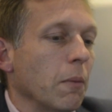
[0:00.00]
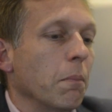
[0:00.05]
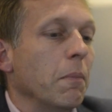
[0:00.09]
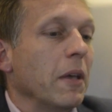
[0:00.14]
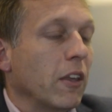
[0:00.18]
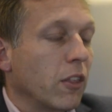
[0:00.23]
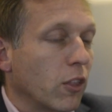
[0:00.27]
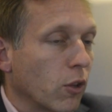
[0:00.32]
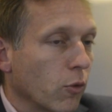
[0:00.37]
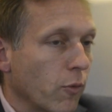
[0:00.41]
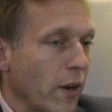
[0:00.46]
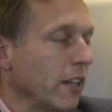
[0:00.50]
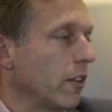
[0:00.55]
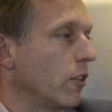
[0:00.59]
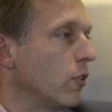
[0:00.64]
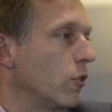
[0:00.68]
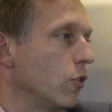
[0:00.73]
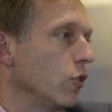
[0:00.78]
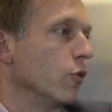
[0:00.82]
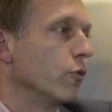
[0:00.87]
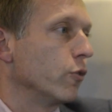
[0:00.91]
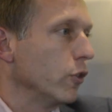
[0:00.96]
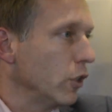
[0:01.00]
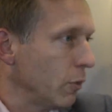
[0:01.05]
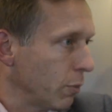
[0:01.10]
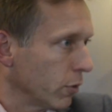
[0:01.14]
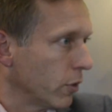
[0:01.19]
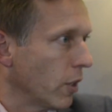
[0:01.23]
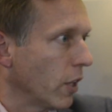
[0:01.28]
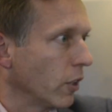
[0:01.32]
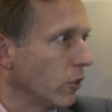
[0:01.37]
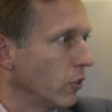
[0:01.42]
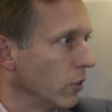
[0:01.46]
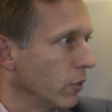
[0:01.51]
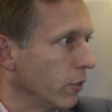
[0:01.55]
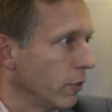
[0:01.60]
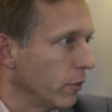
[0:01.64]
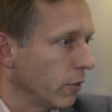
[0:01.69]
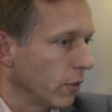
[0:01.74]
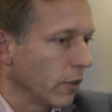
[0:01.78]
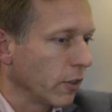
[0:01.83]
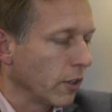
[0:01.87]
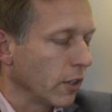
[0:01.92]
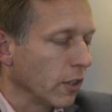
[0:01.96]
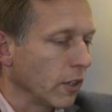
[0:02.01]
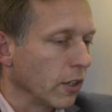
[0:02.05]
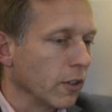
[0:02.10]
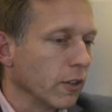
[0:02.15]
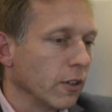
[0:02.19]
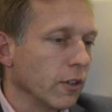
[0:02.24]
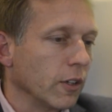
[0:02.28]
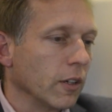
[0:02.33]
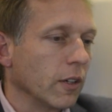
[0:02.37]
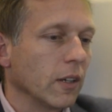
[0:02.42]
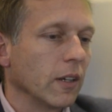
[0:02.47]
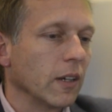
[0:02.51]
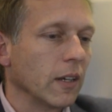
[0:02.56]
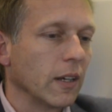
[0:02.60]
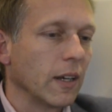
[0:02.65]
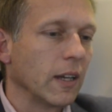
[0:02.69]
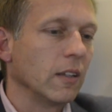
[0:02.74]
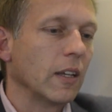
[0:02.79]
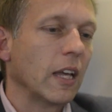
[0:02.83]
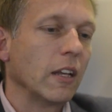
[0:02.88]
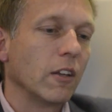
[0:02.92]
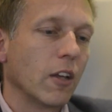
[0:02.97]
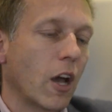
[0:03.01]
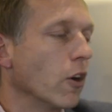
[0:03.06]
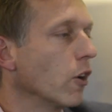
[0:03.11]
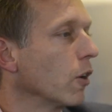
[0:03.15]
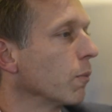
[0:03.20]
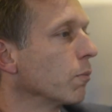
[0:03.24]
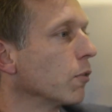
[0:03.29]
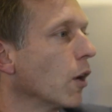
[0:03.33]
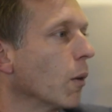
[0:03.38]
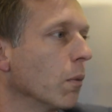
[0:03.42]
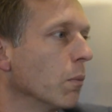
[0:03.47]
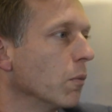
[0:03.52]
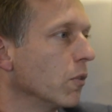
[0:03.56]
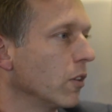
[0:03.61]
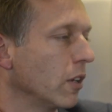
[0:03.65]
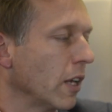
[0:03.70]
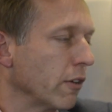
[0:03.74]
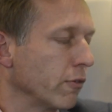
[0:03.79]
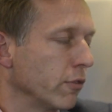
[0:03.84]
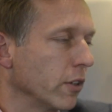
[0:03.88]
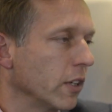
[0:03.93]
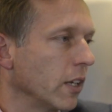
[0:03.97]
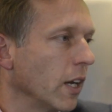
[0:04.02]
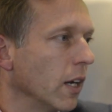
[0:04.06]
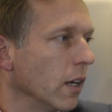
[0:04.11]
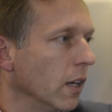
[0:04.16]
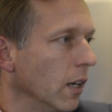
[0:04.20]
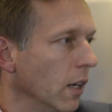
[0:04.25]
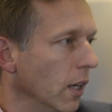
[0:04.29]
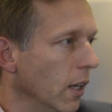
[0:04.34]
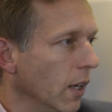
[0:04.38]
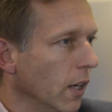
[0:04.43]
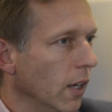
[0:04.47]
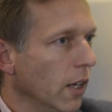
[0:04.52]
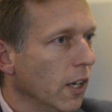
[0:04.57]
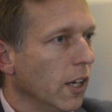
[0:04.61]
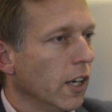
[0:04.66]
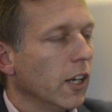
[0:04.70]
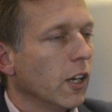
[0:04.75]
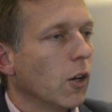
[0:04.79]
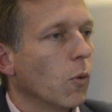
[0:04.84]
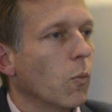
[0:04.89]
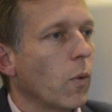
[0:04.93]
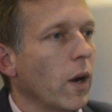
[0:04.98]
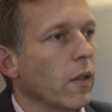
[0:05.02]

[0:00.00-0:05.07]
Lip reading: big threat to food production and hunger problems in Africa.